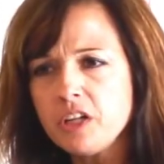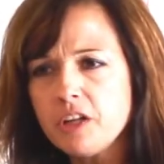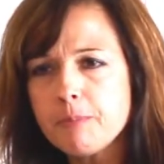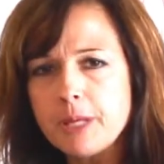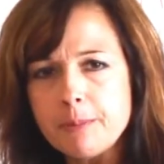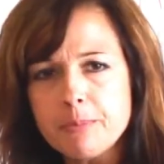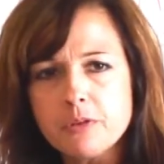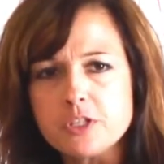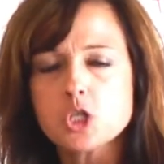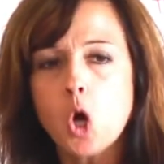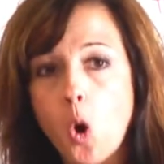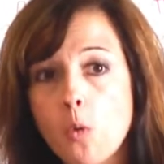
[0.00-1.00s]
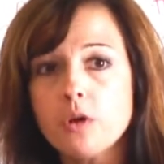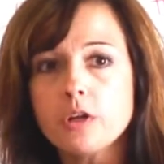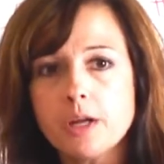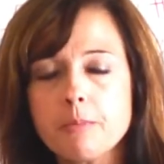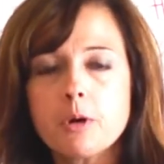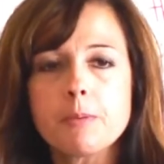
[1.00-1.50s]
of people, the total
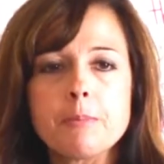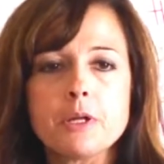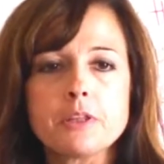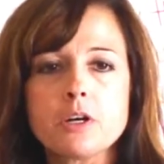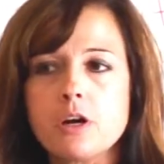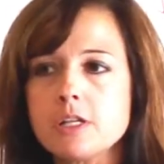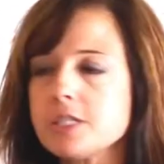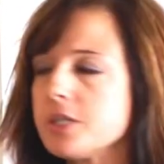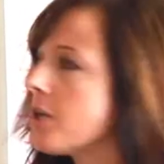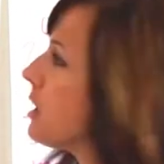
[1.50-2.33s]
number of people at the concert?